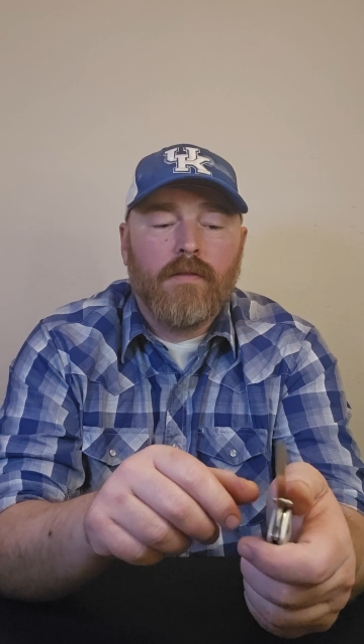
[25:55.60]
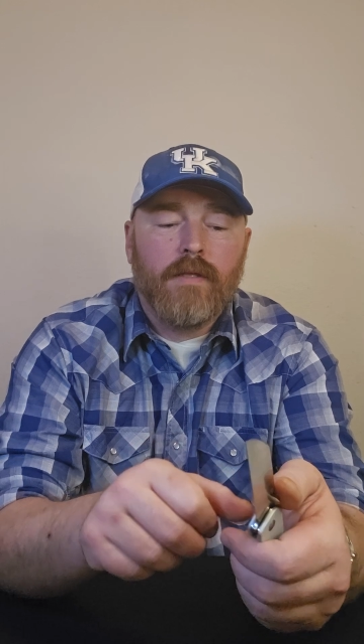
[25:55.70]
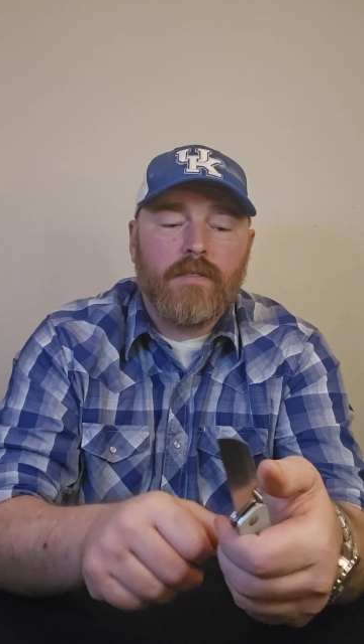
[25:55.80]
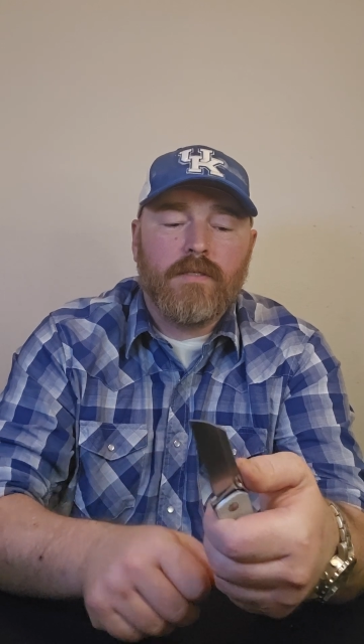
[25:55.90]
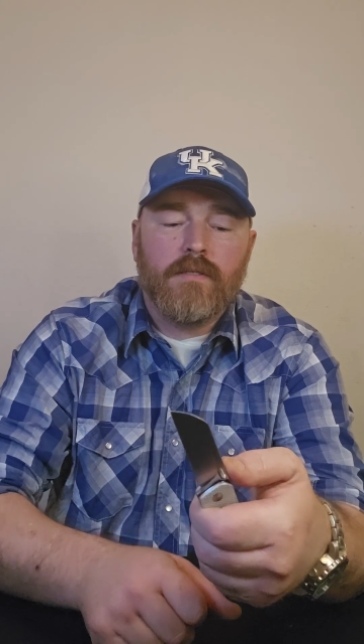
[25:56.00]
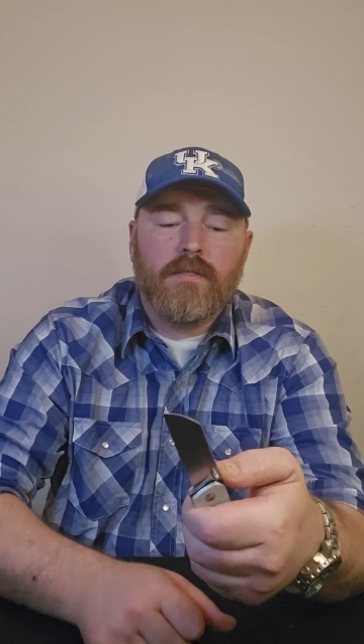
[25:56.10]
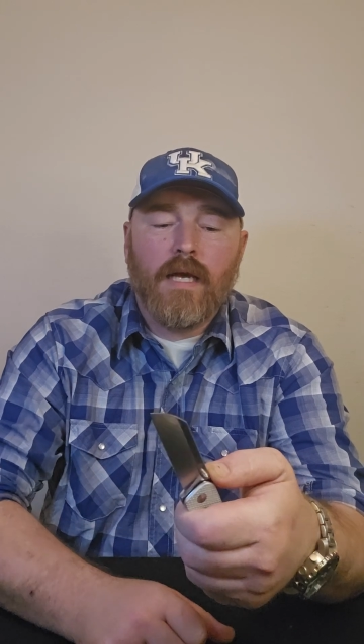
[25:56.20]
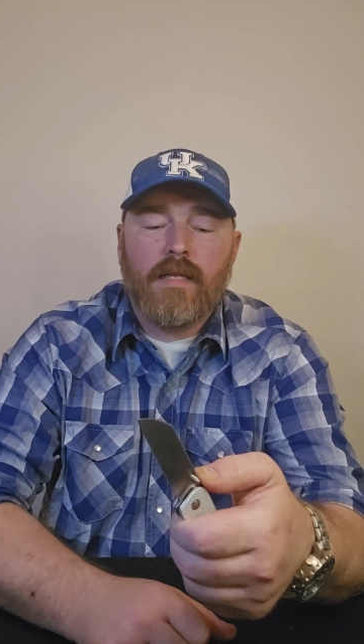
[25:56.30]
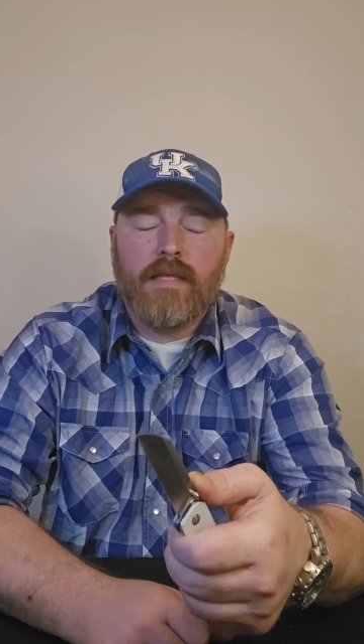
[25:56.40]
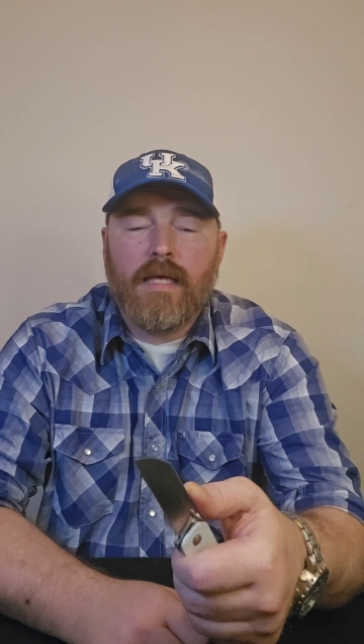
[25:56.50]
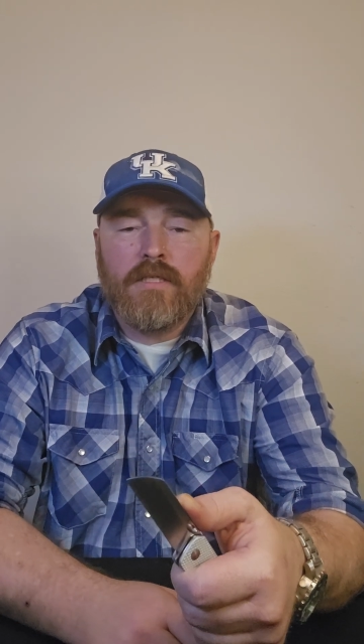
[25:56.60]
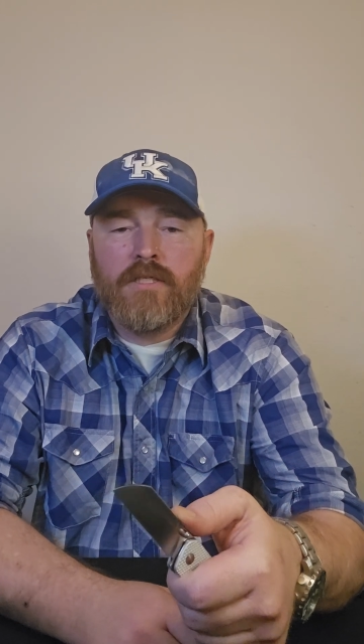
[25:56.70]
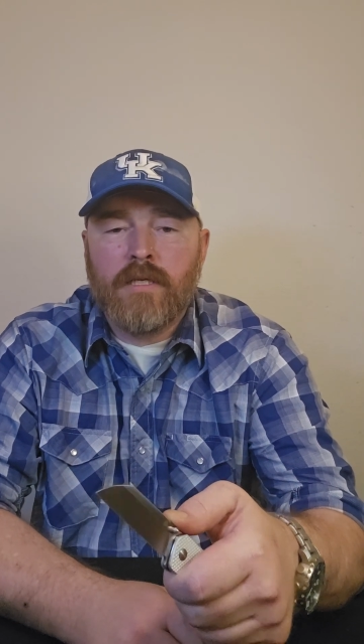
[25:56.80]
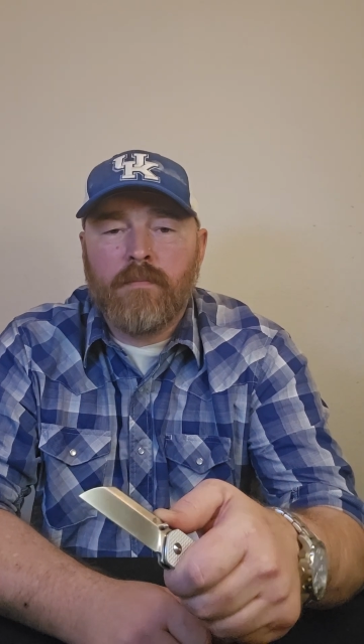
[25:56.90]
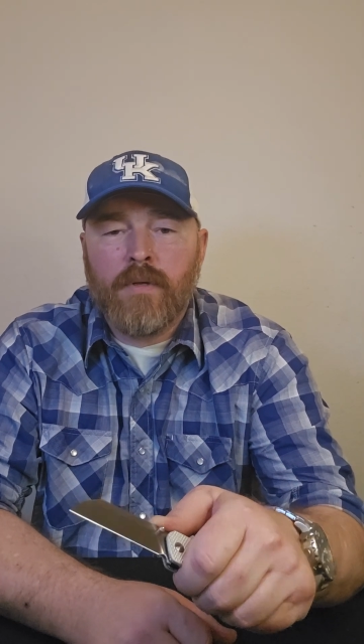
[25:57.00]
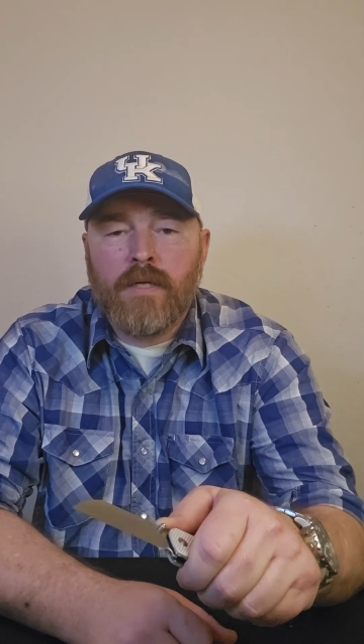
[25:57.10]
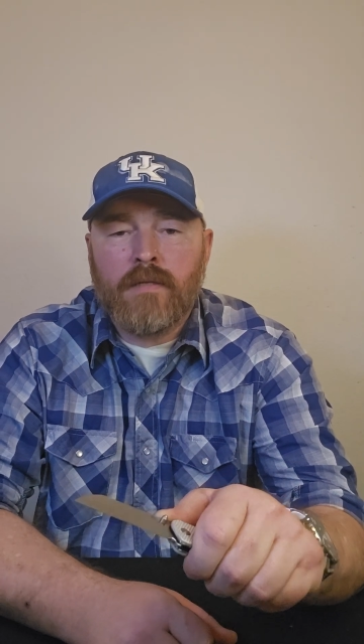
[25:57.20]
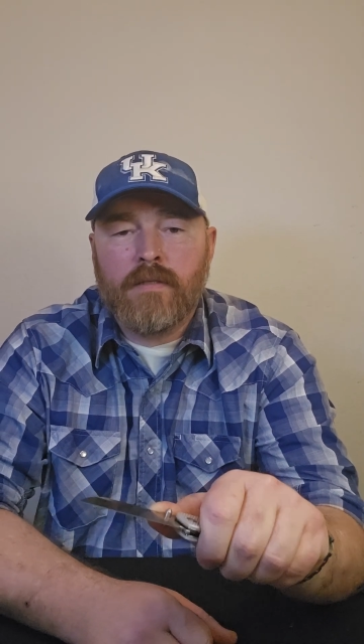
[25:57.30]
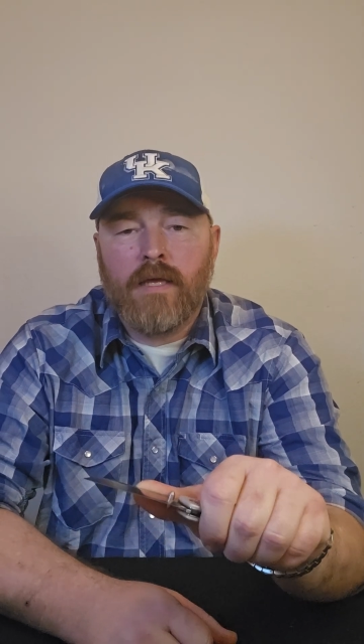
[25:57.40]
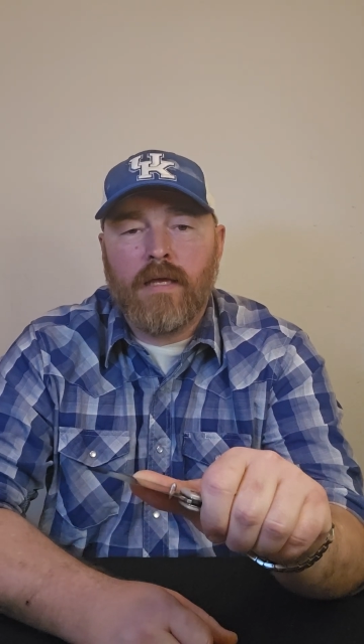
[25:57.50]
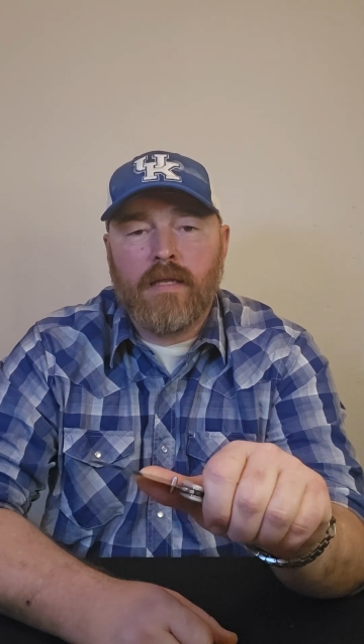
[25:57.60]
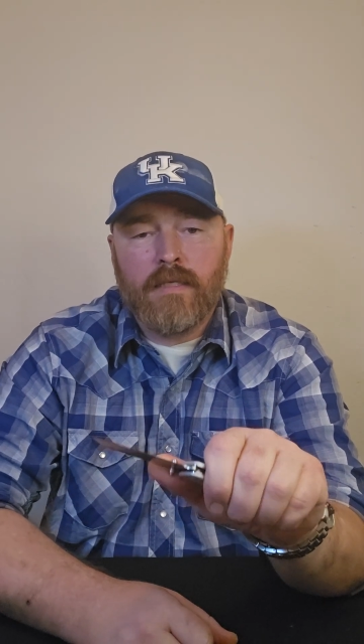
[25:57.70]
this has got that jimping that